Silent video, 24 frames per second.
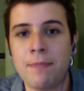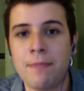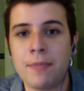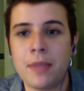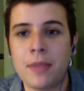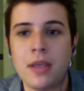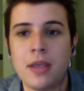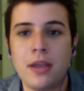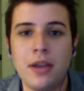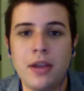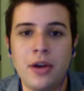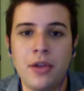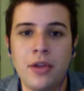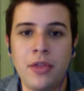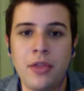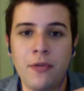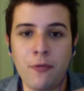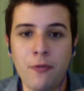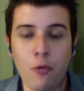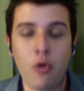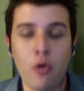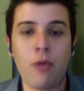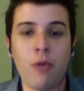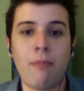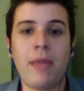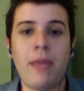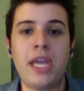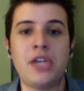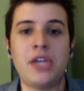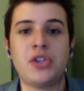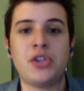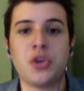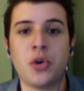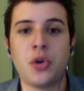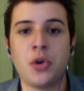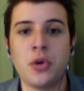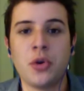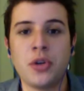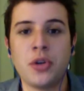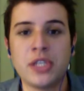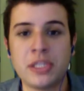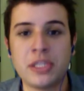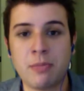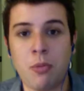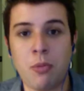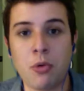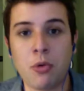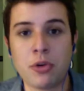the four major
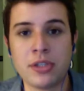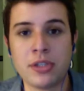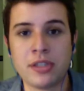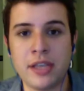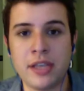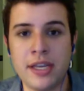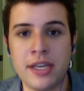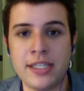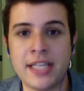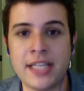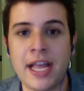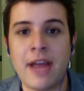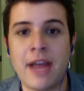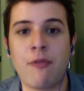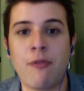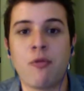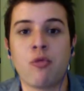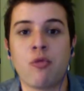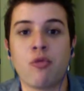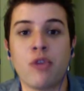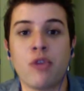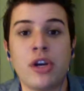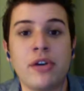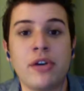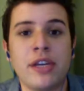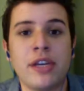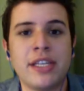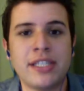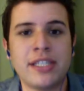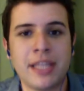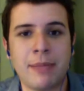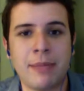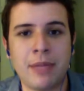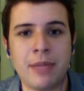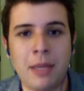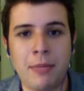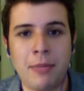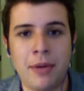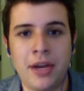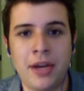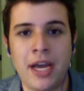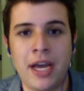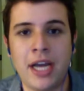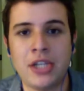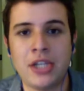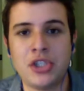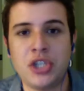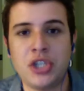sports leagues that have really stepped up a
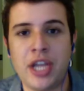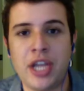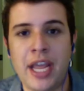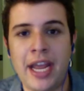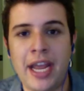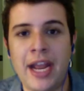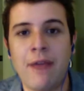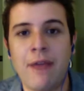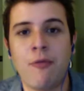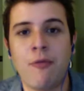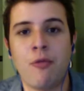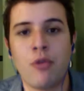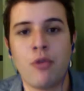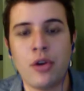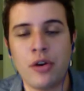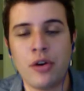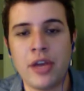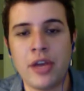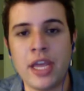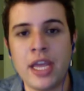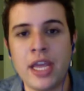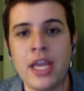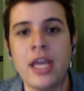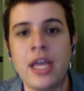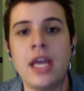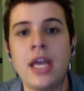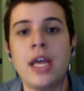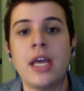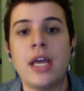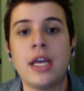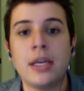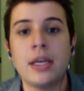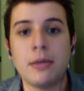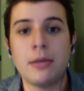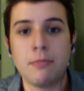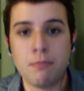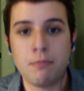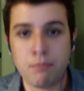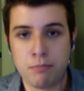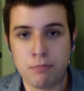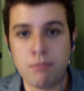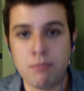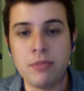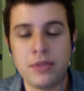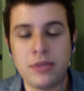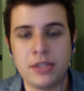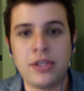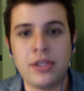notch and have really,
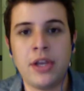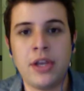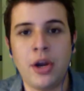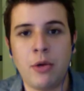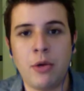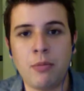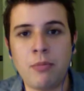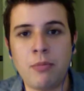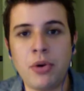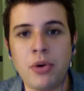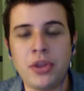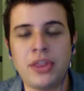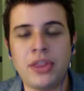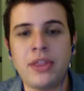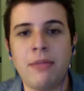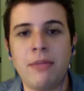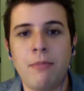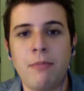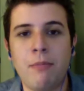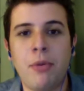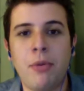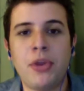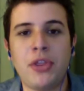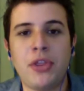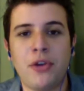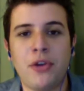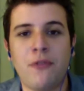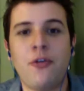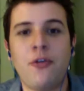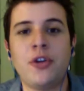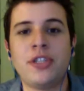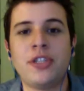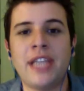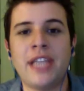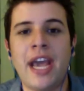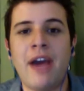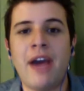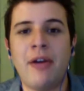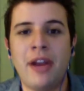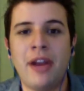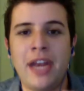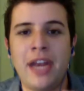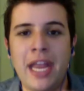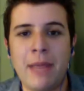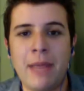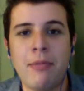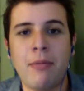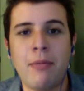put their foot down and
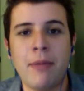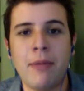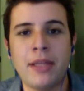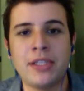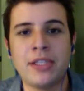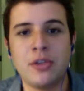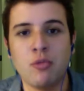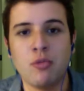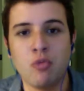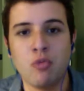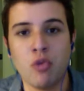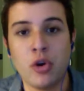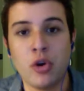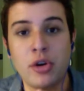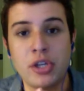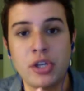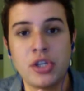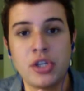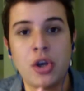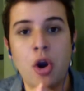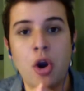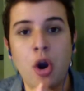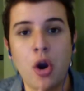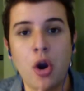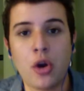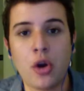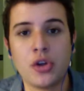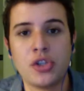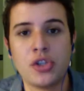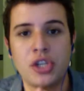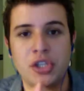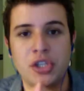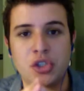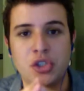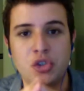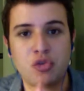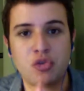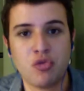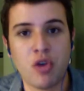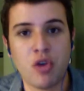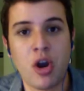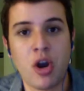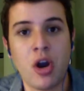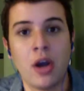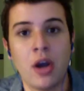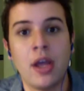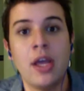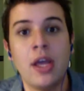implemented really harsh and
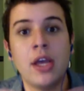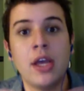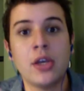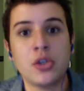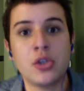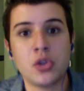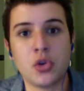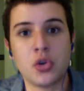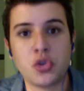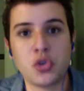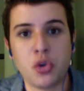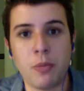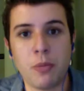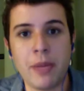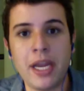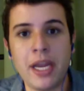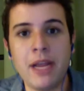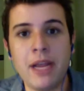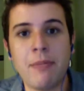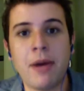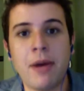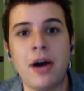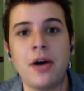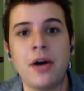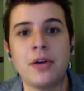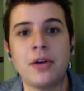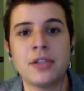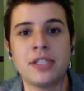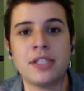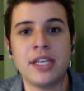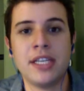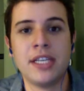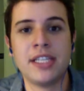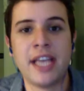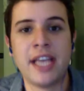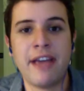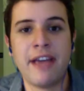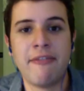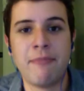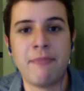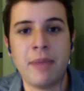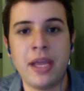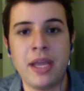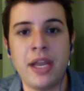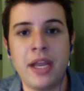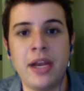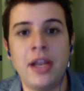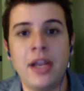strong social media policies have
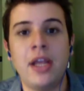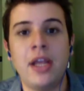been